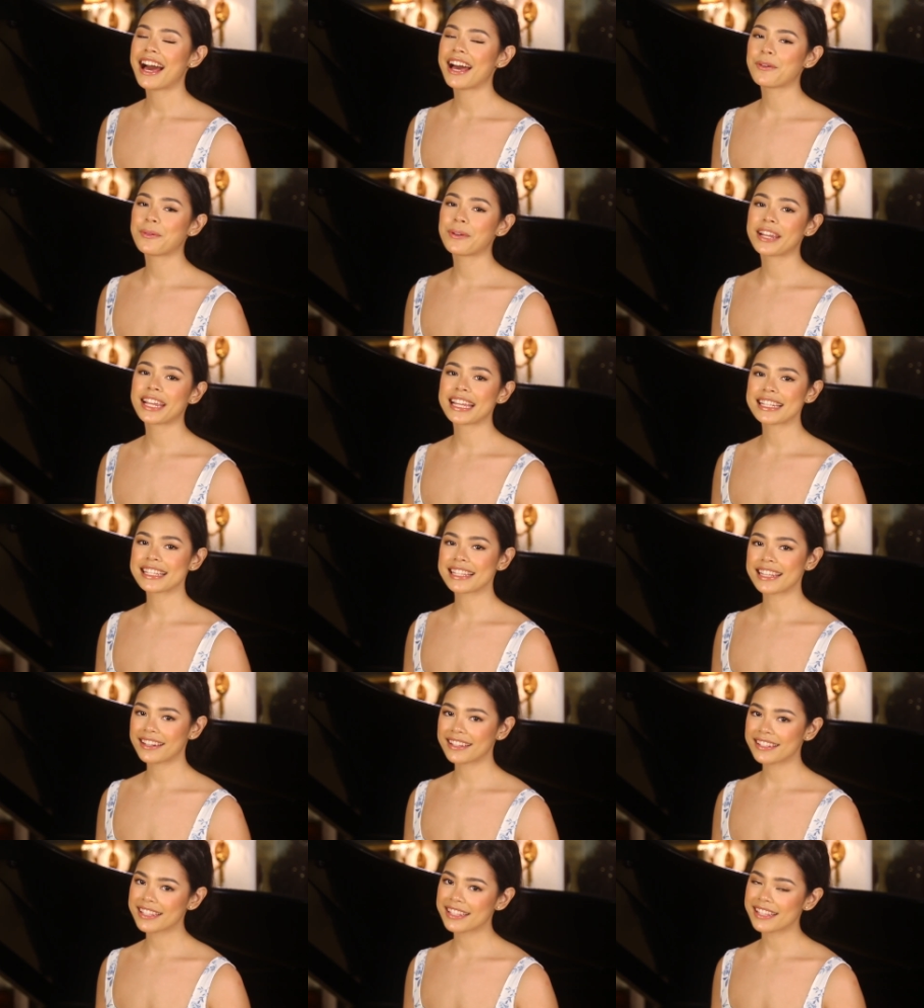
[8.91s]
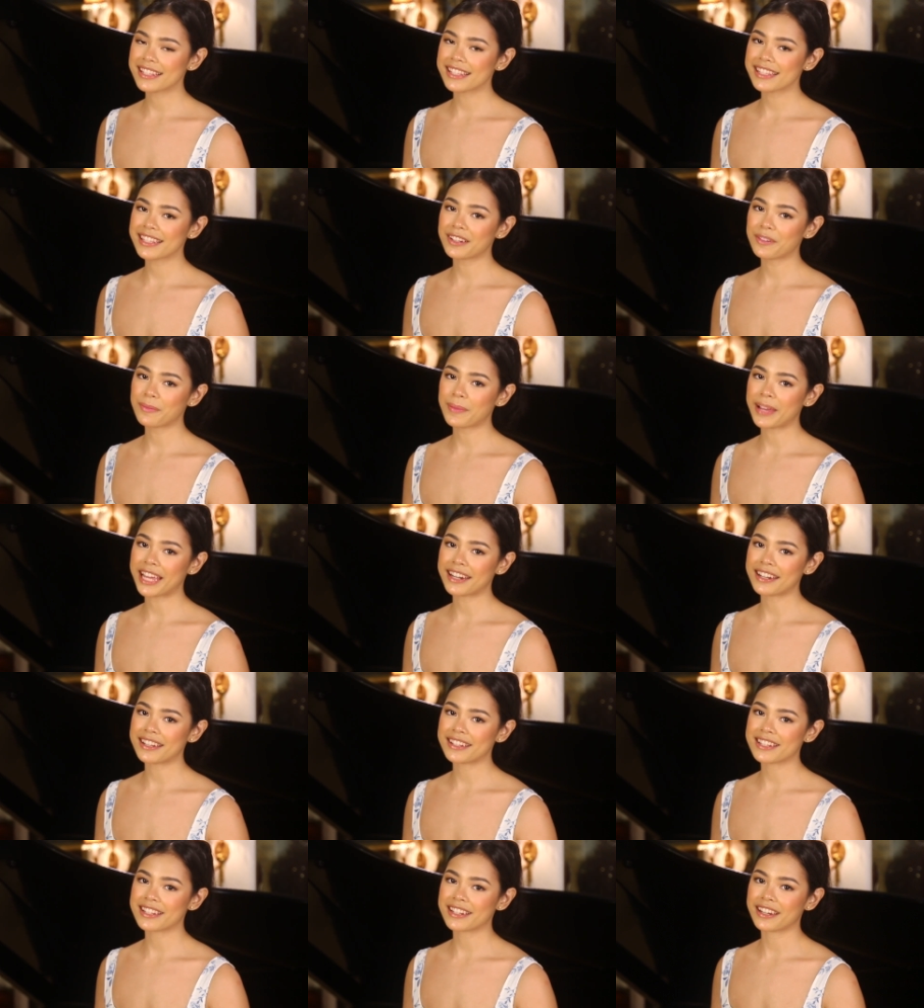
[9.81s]
I work as an assistant
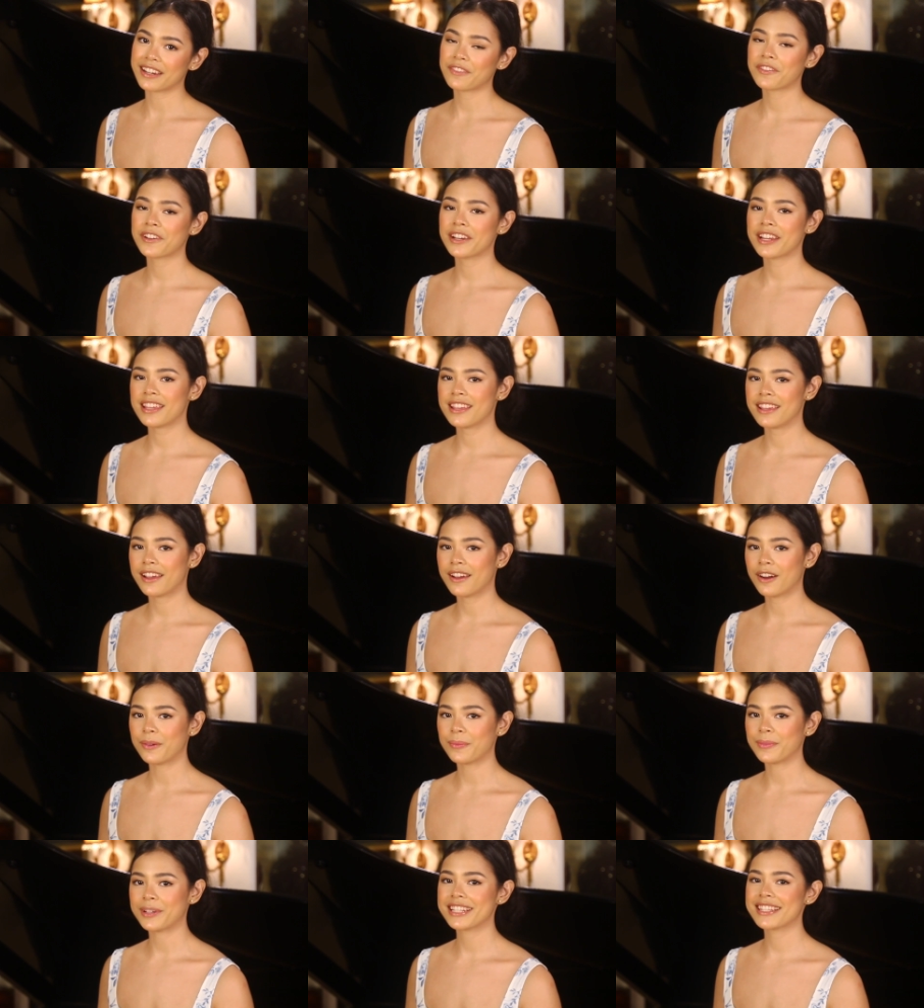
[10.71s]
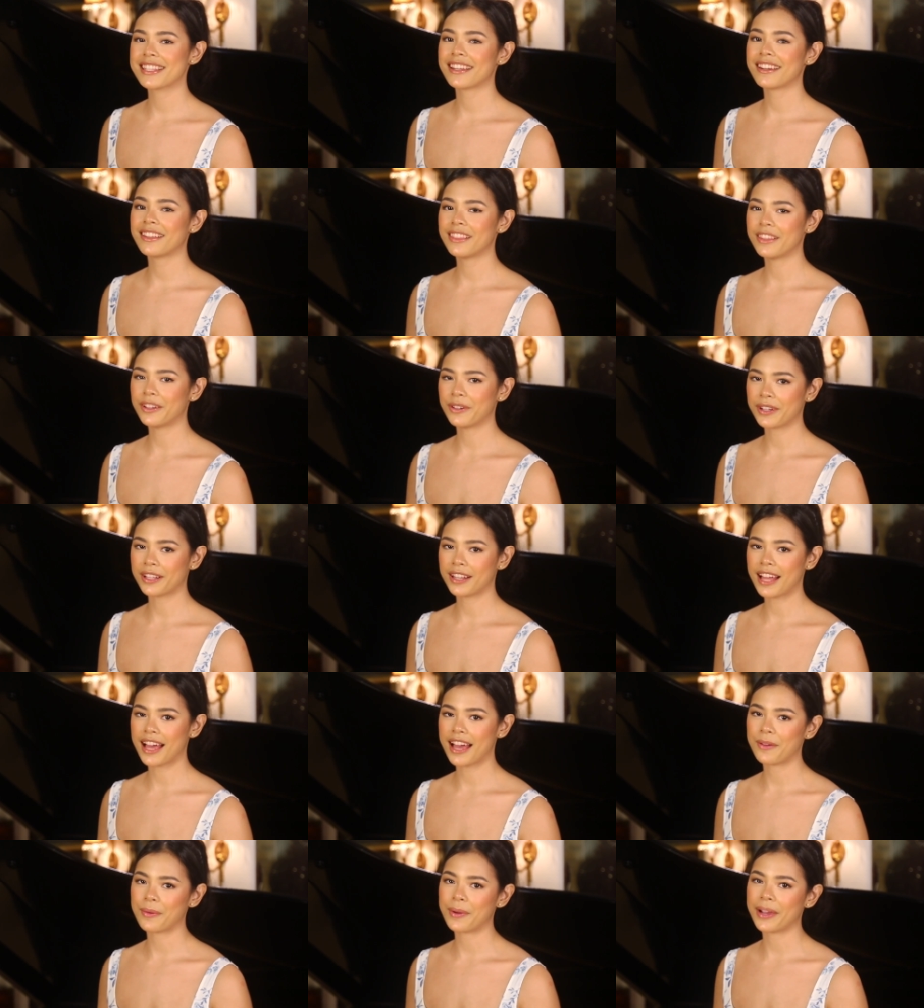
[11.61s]
manager for e-commerce in a
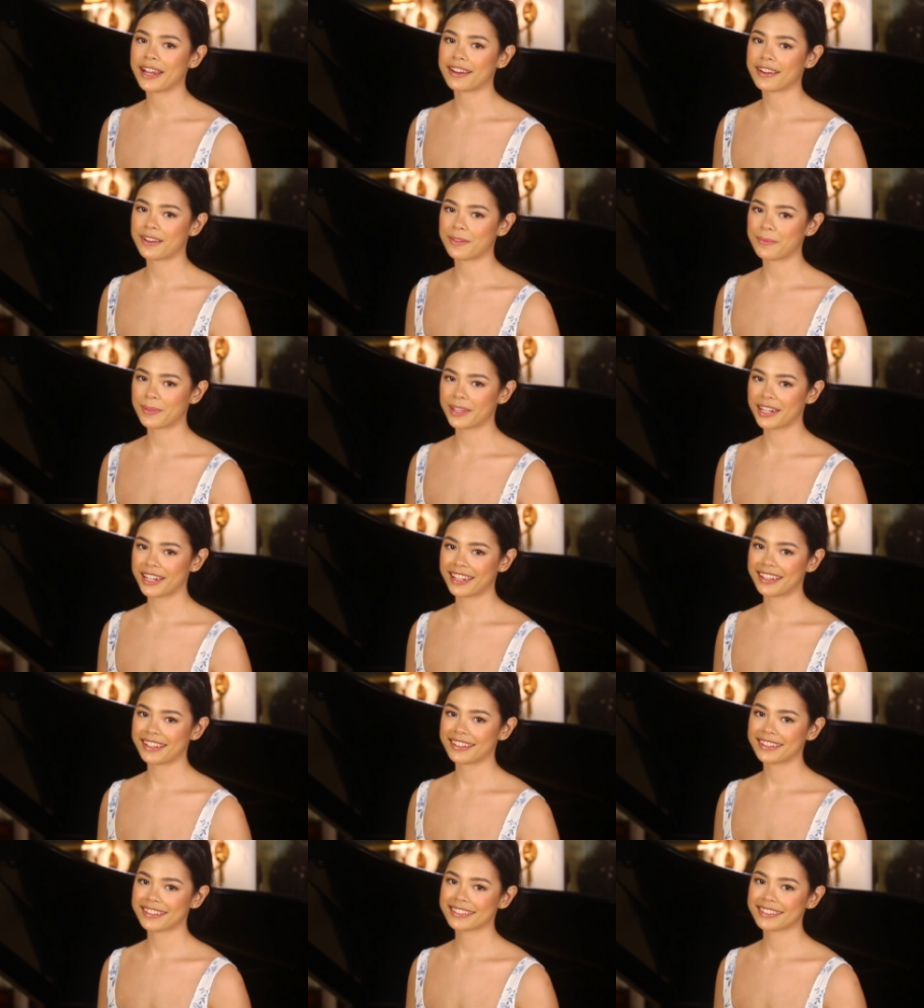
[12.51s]
local eyewear company.